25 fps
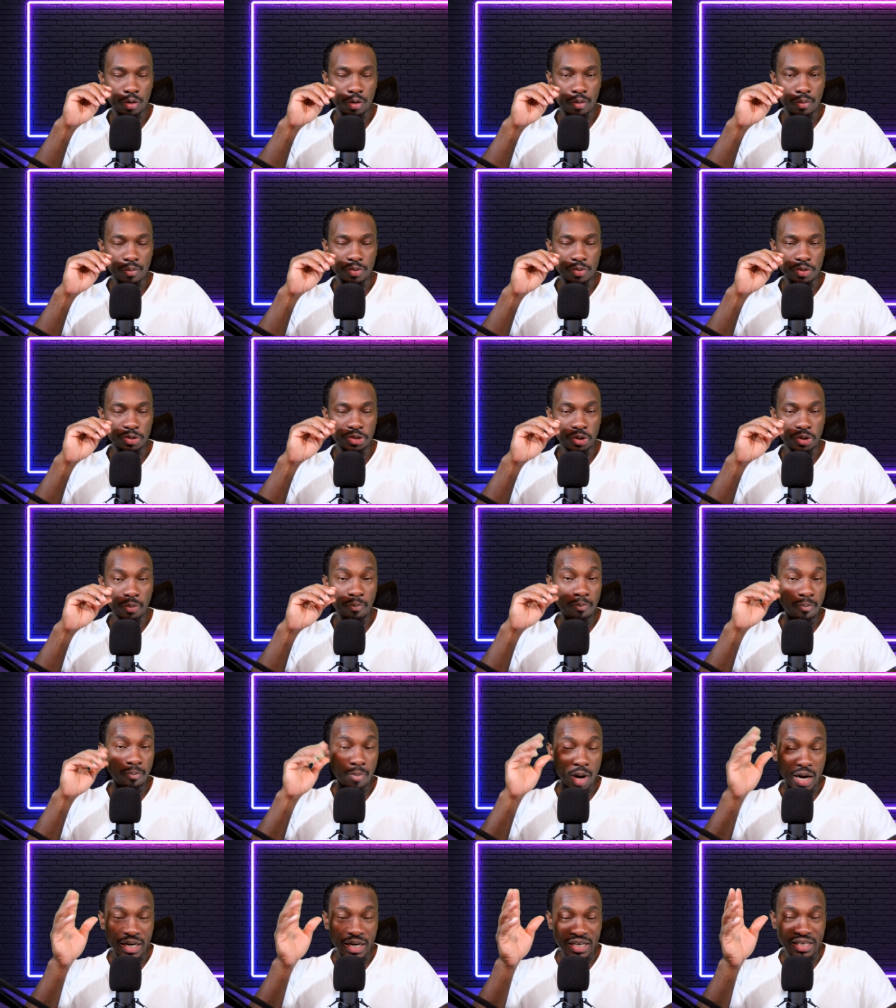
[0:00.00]
the
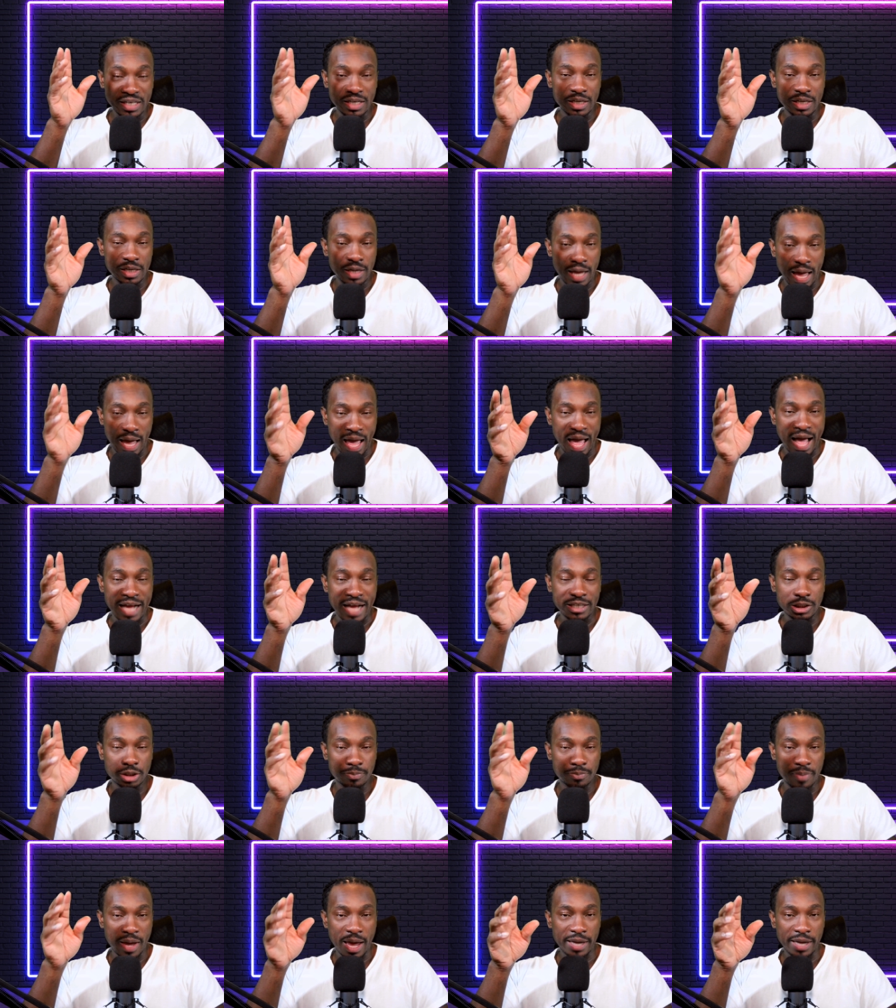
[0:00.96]
money
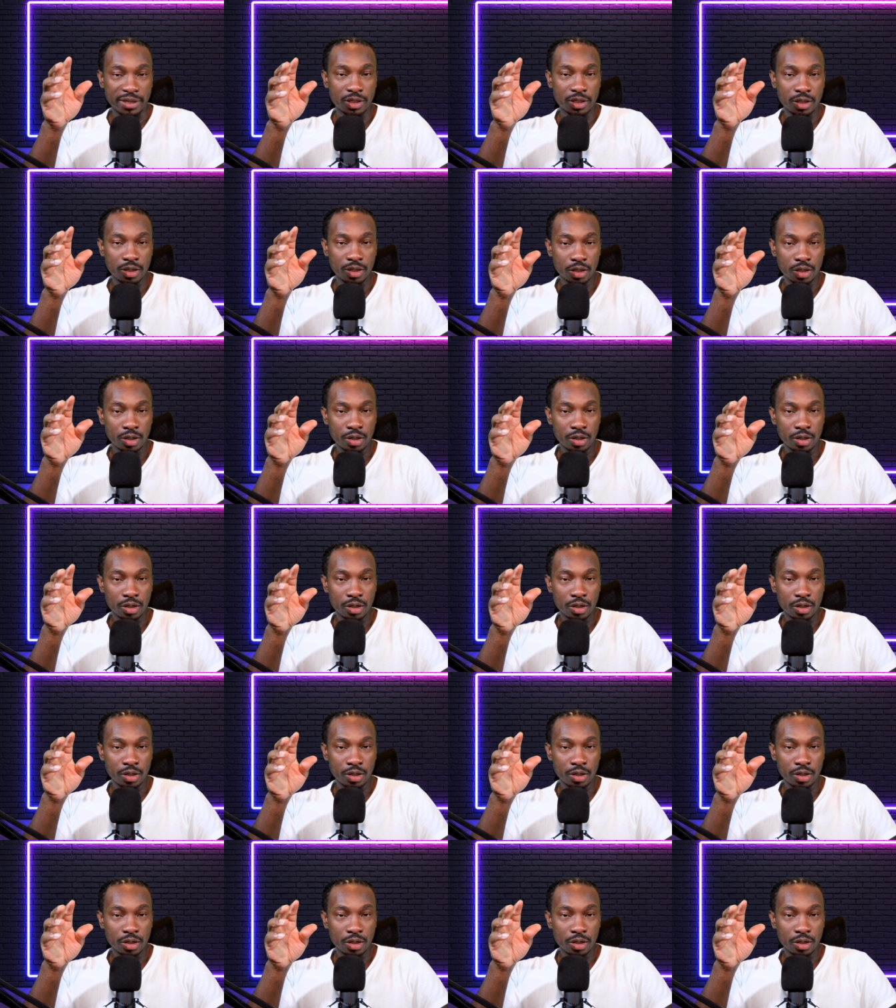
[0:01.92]
aspect,